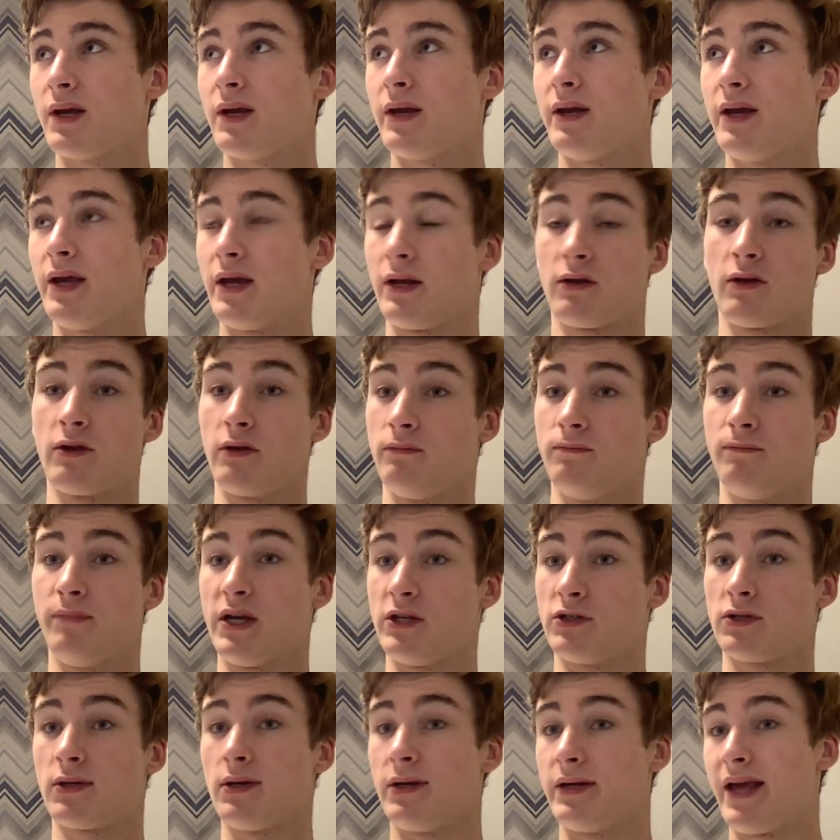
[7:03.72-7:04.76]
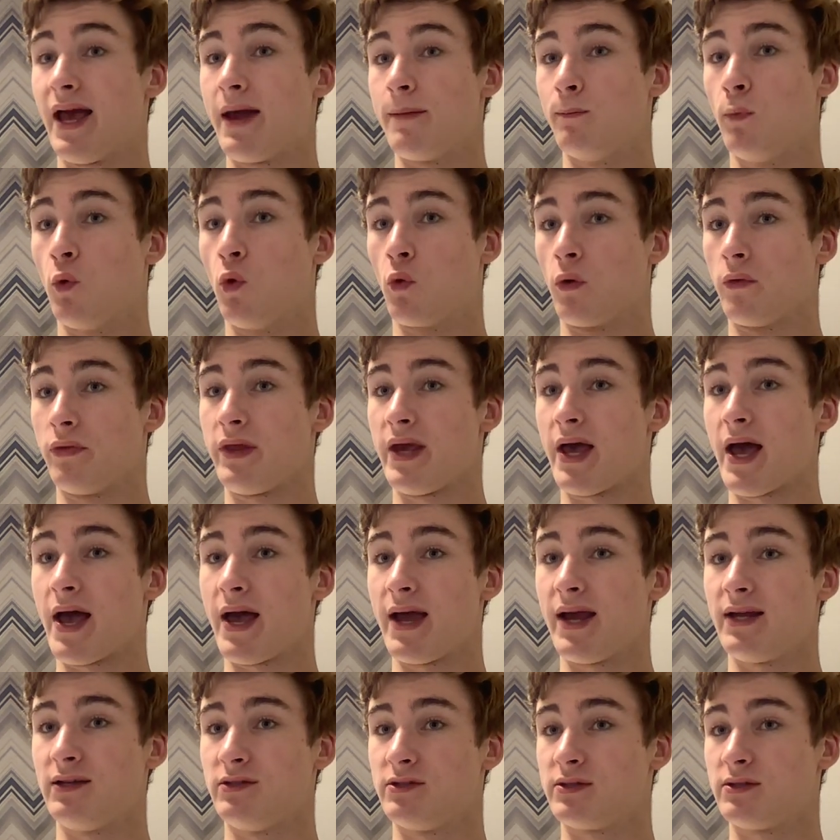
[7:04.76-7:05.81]
it can basically get more in the air
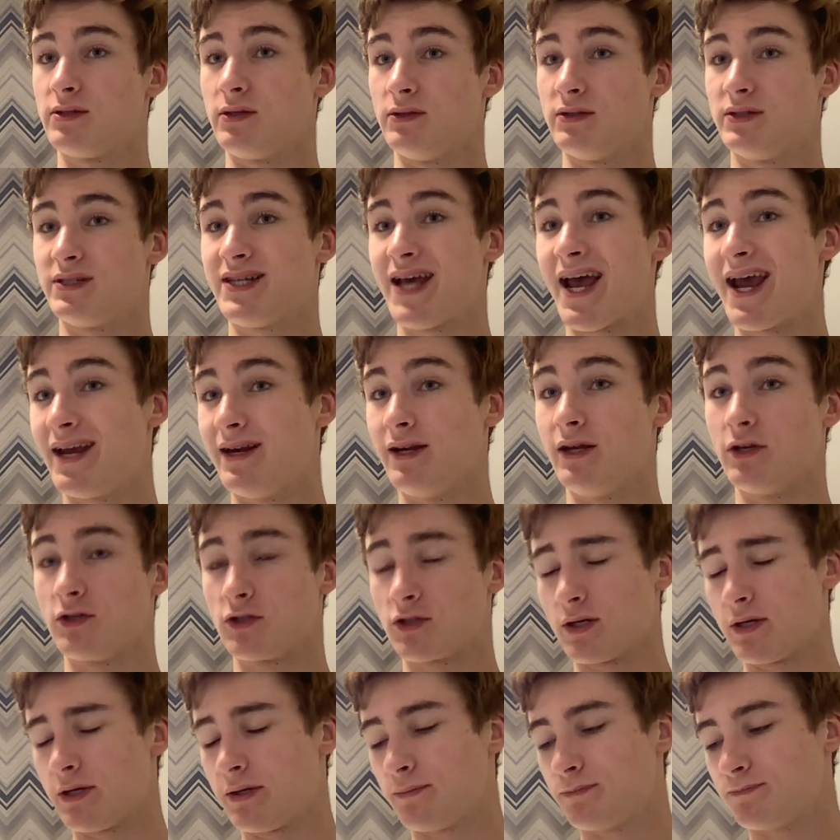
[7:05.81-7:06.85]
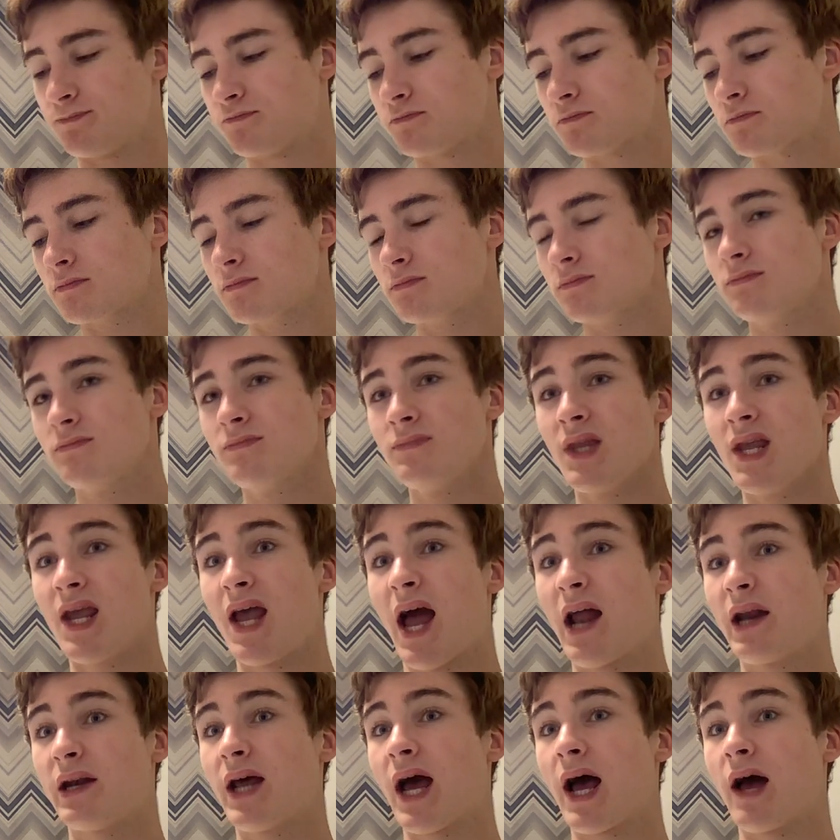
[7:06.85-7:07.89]
instantaneously
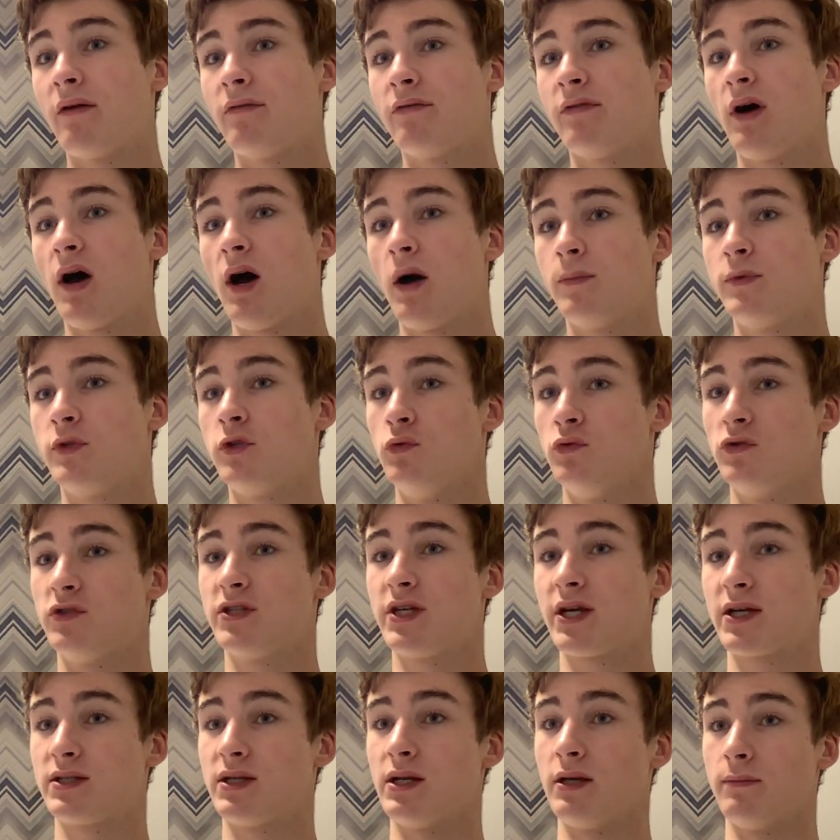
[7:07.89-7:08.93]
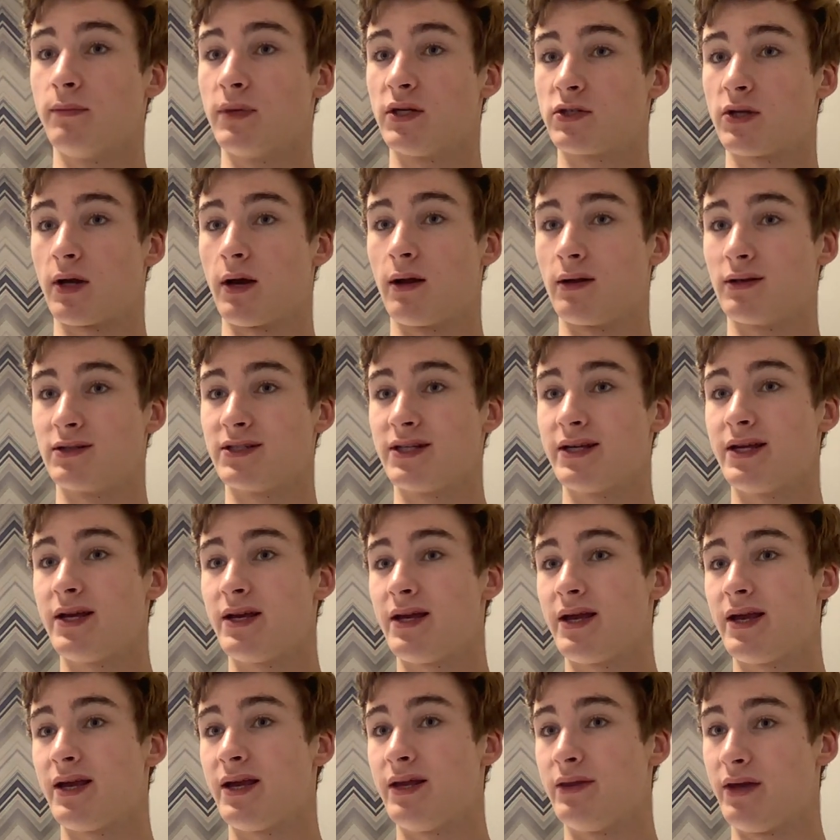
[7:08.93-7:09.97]
and have up to 16 missiles
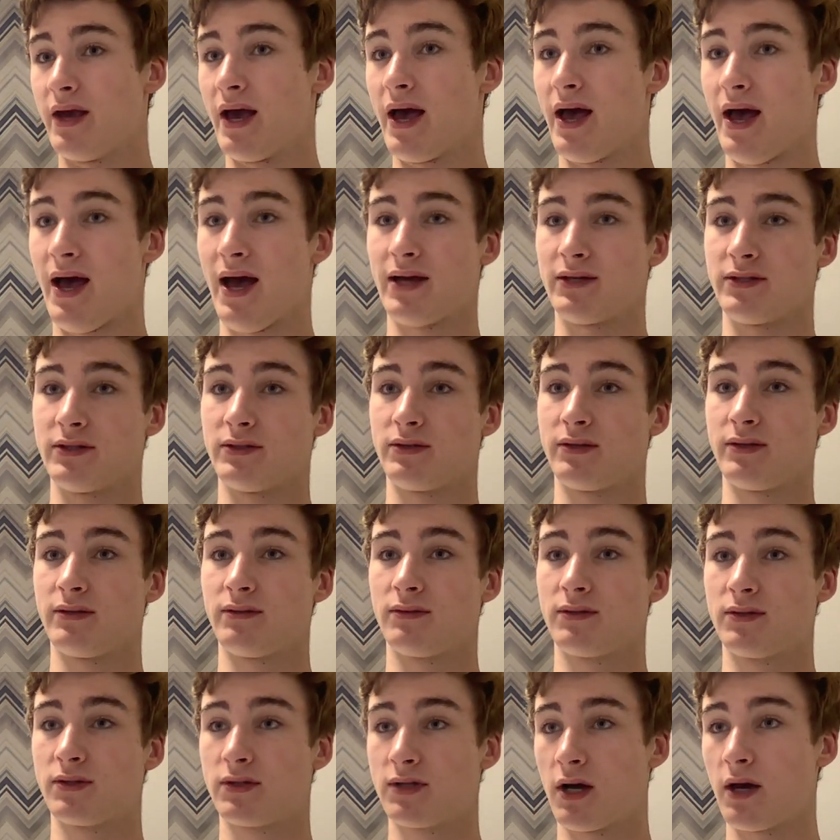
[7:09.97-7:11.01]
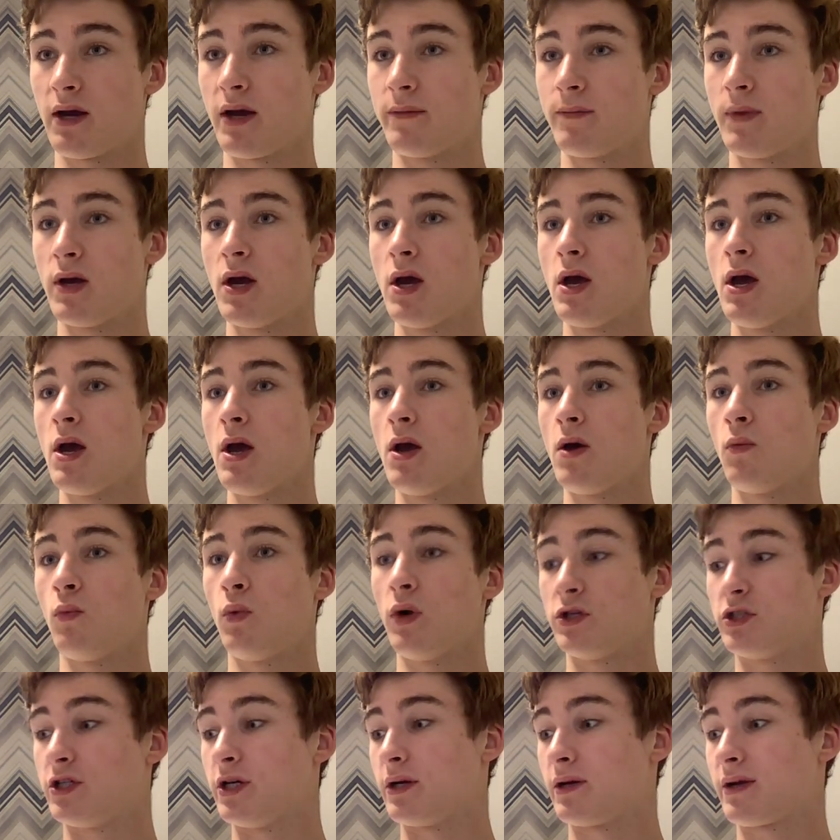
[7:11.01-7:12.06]
in the air at a time,
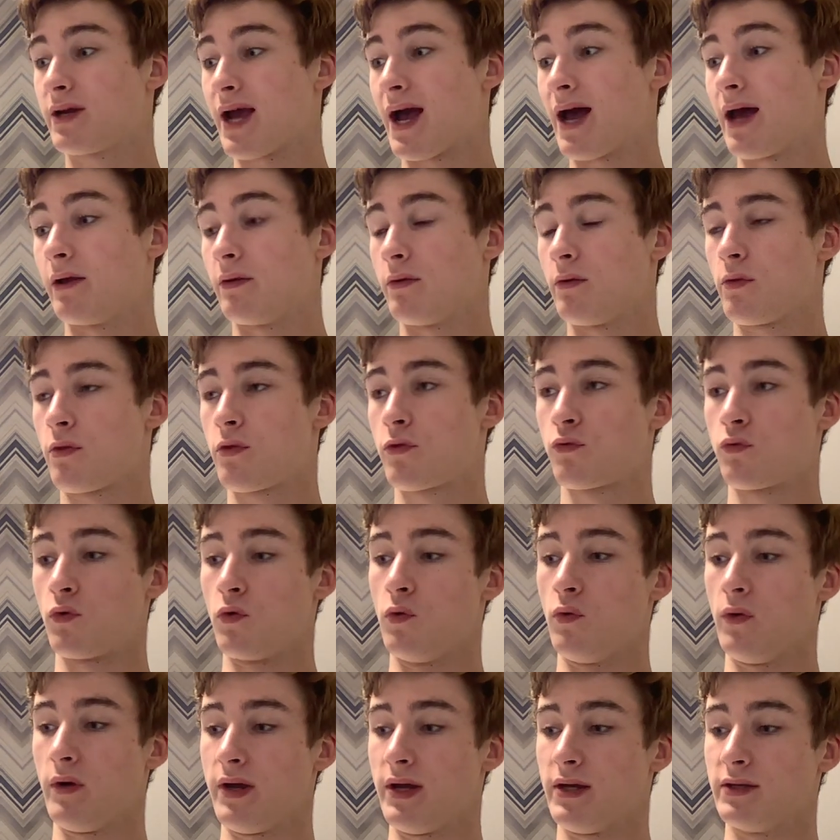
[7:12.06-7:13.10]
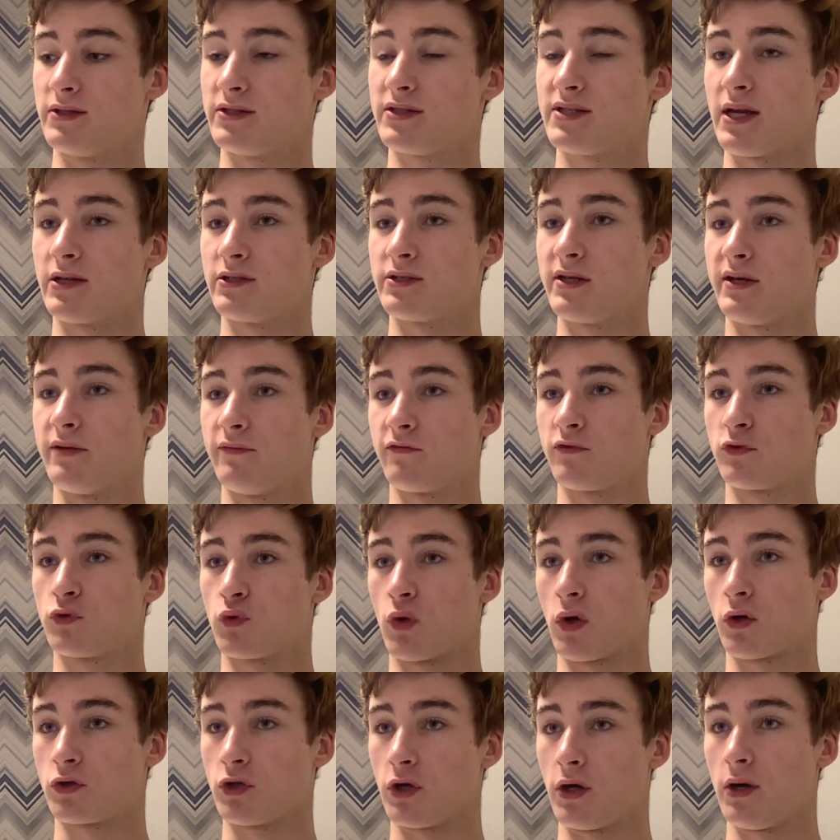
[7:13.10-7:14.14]
which it can, through its sensor
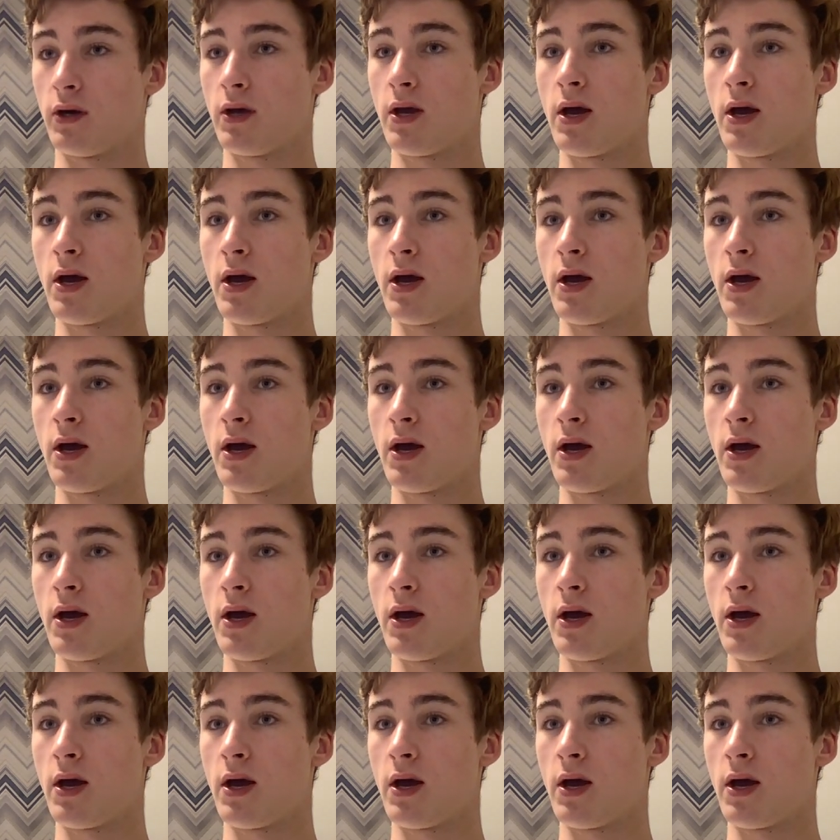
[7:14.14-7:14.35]
infrastructure,